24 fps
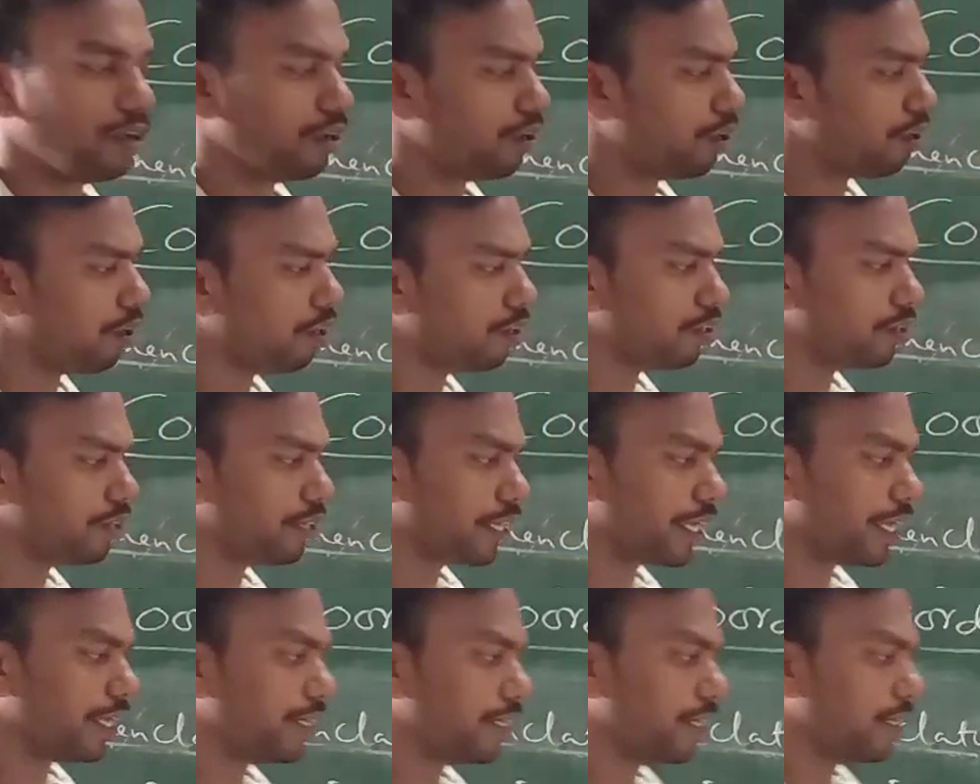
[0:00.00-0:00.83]
or
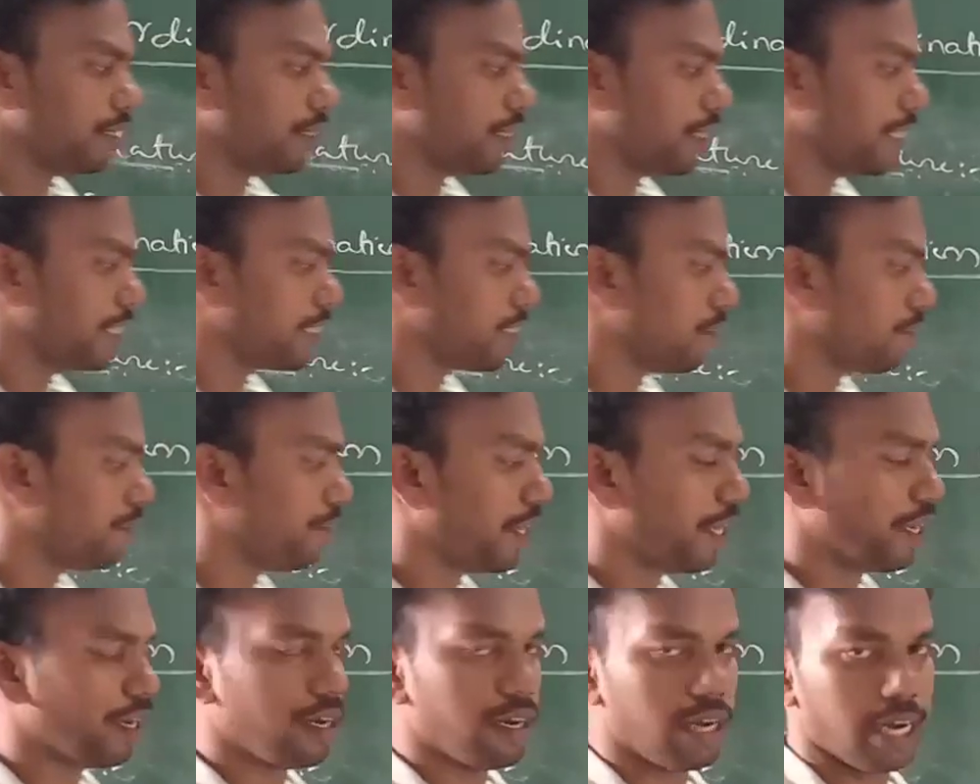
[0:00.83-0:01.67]
you can write
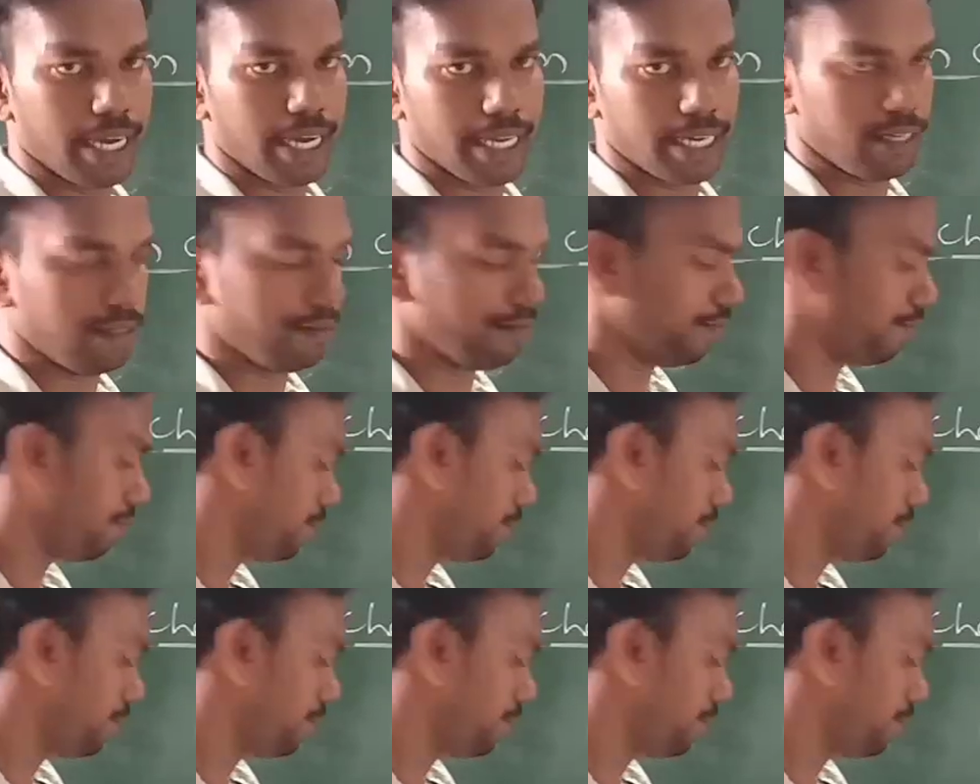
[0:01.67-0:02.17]
iron